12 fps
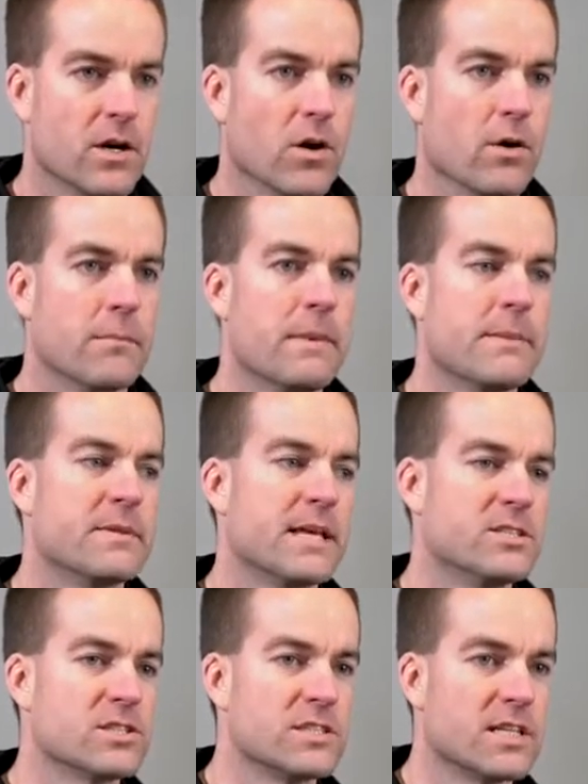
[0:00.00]
and maybe
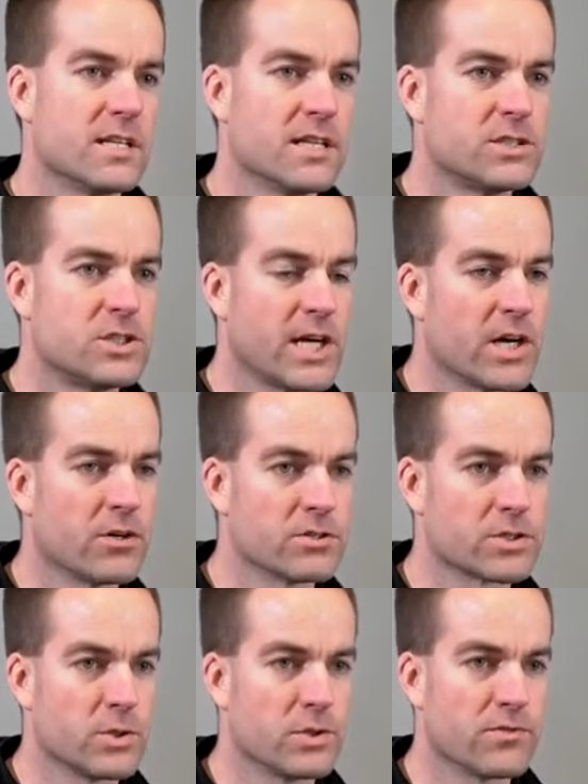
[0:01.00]
they just need a chair or
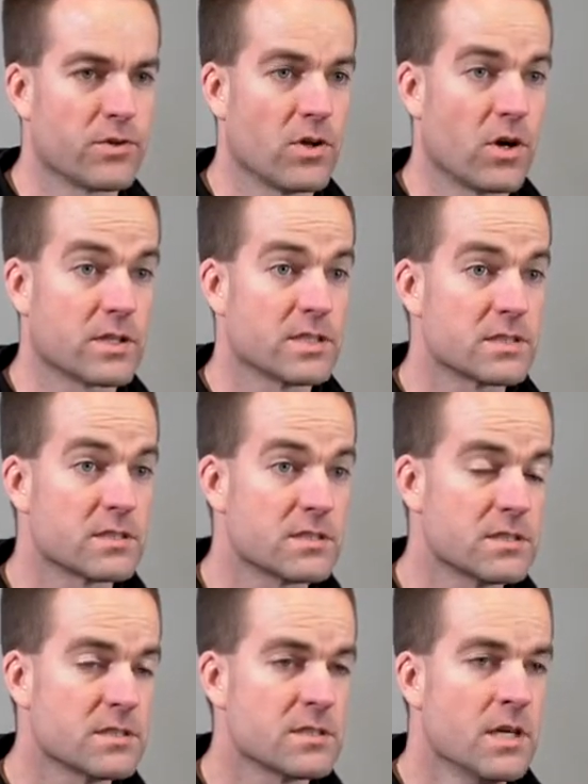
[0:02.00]
scooter for long
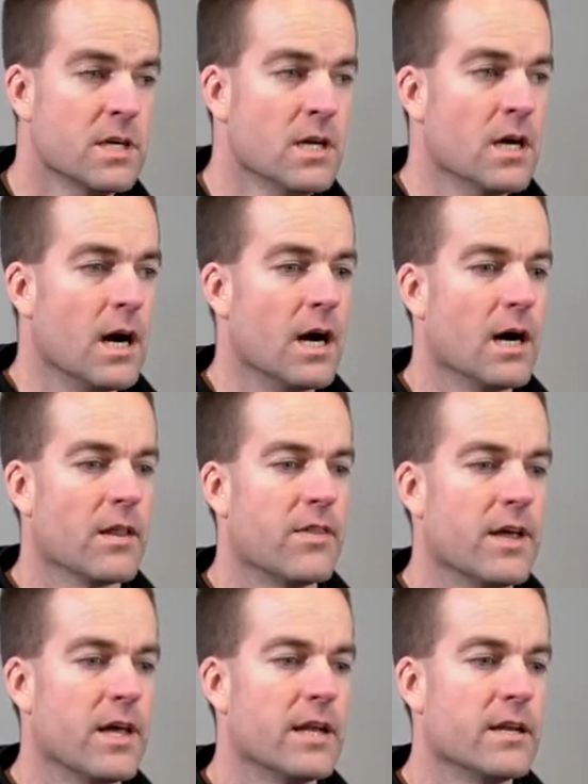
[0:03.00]
distances,
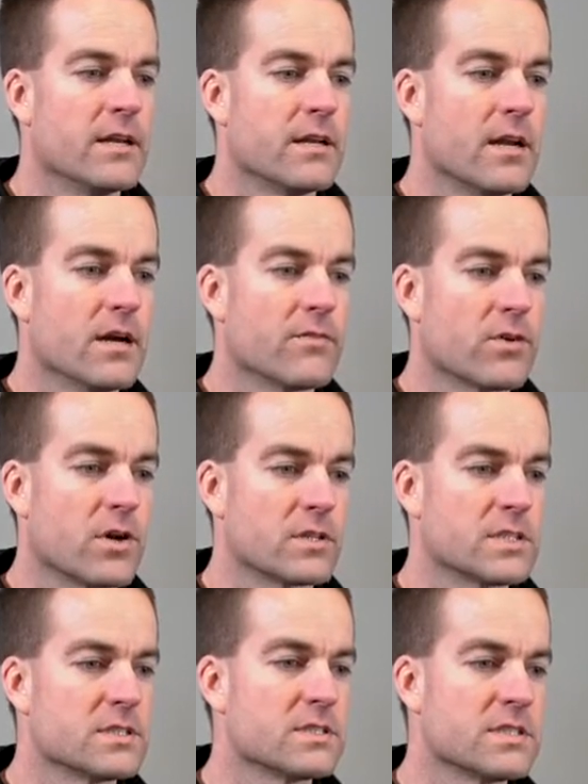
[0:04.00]
then
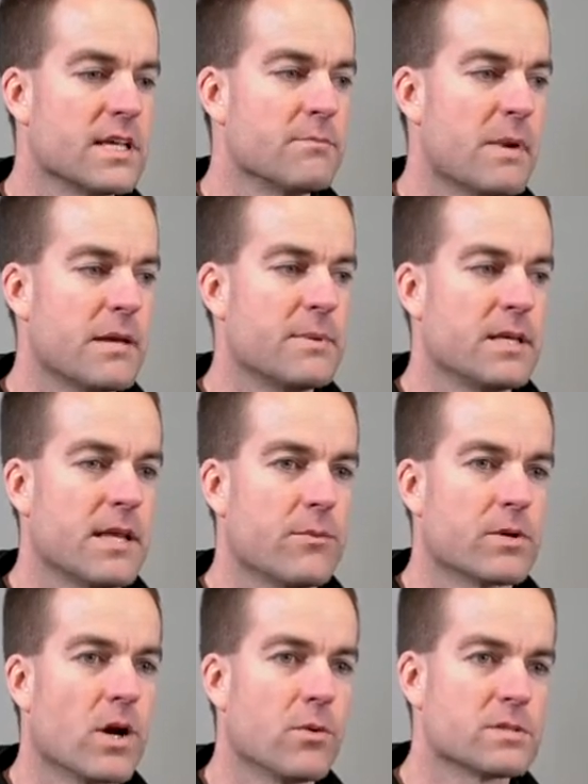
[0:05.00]
maybe they
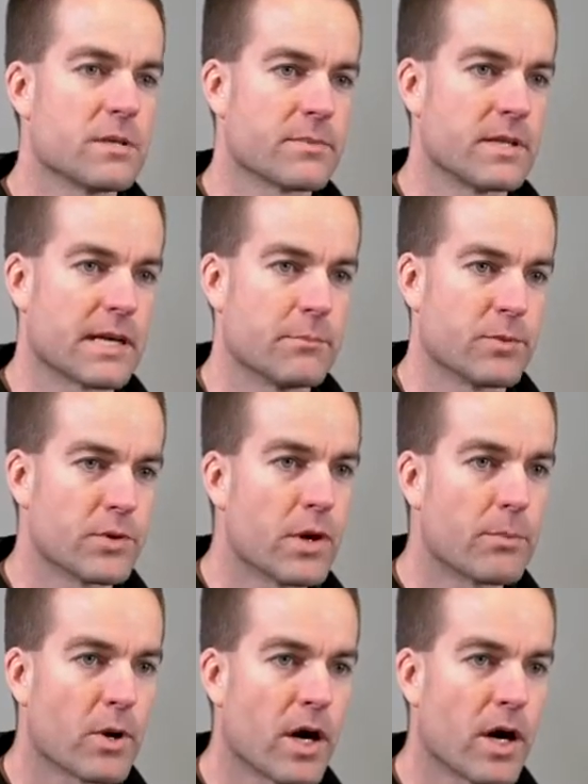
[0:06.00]
would go with something like a Bruno